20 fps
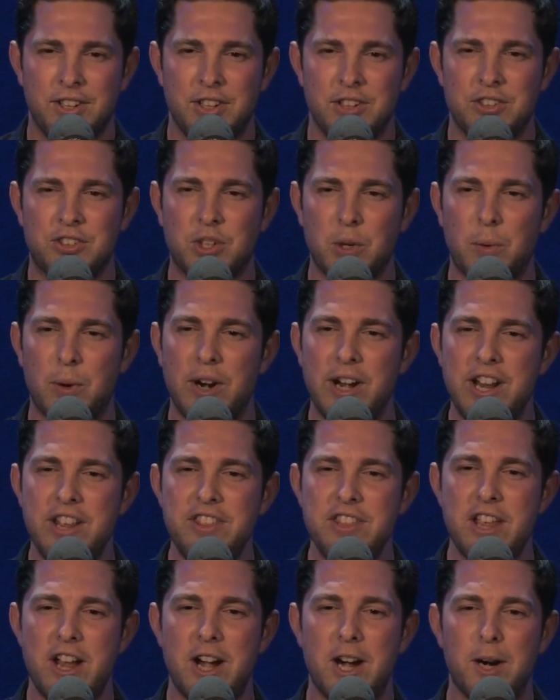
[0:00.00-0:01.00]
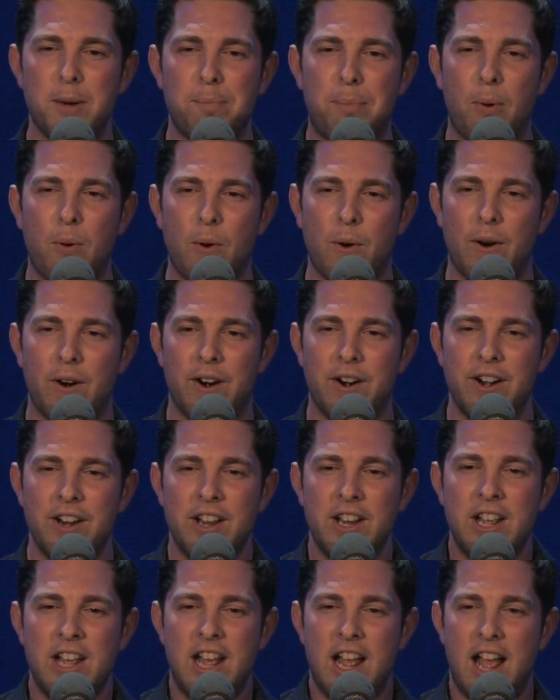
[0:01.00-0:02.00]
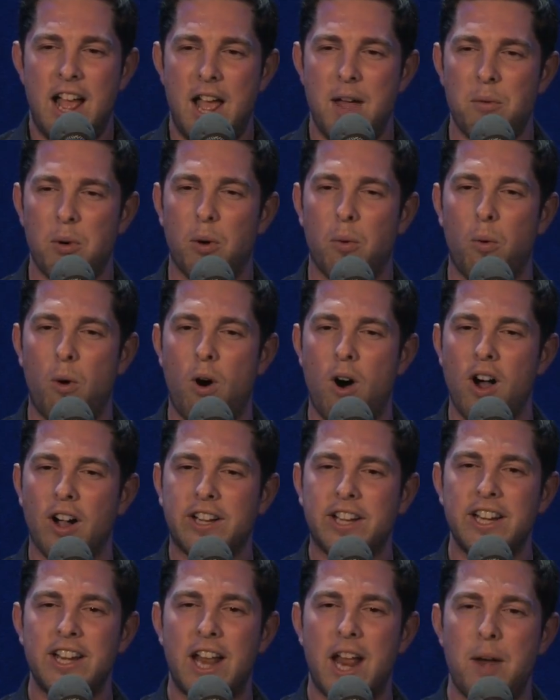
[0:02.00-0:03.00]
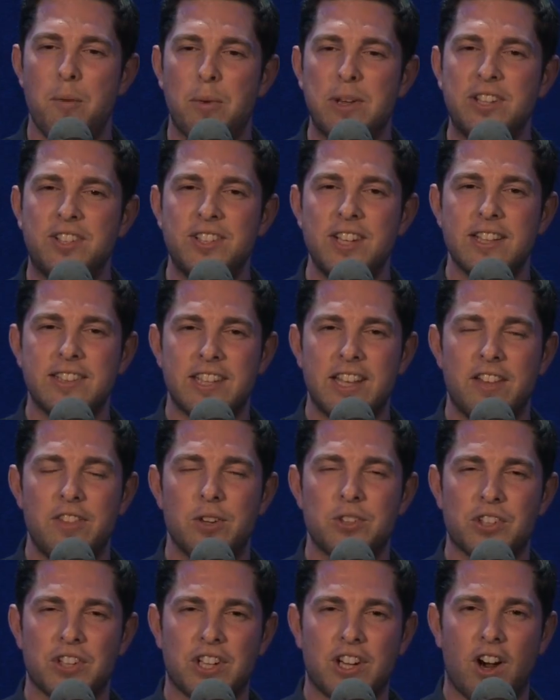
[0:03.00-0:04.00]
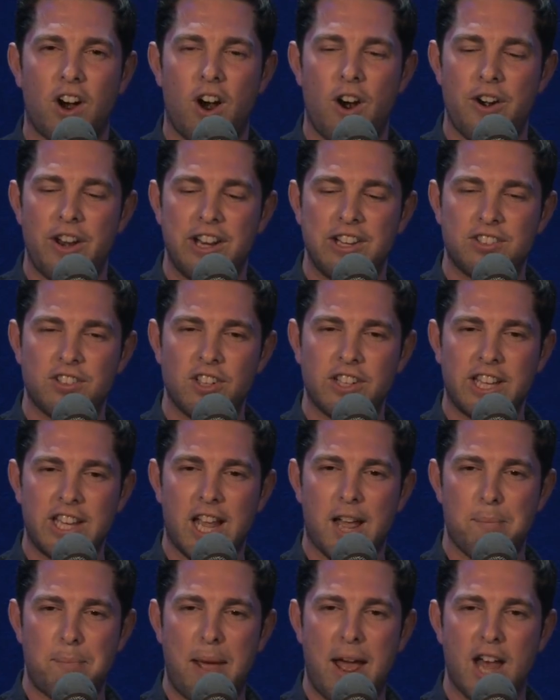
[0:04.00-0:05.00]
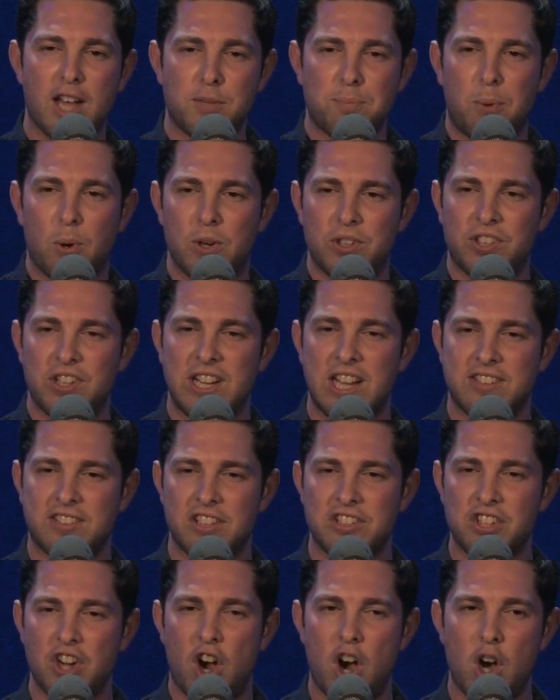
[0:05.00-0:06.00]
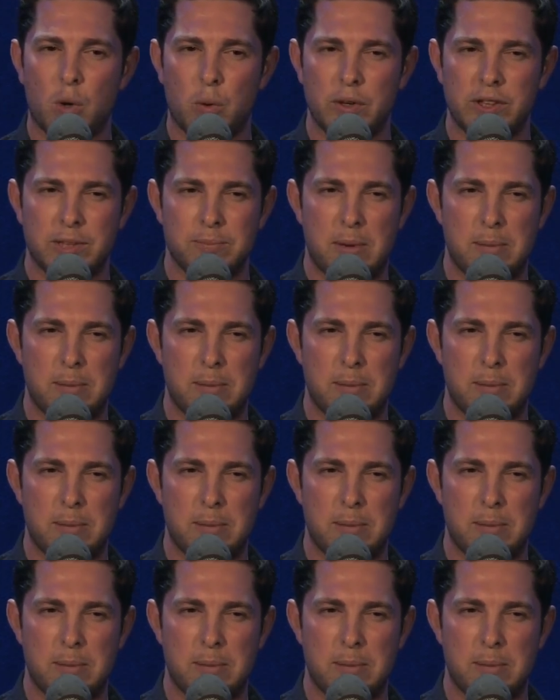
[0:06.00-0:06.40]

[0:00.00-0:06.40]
So we're in the airport, and we're walking, and we see at the end there's a guard, and he's looking at passports, and he has a dog with him.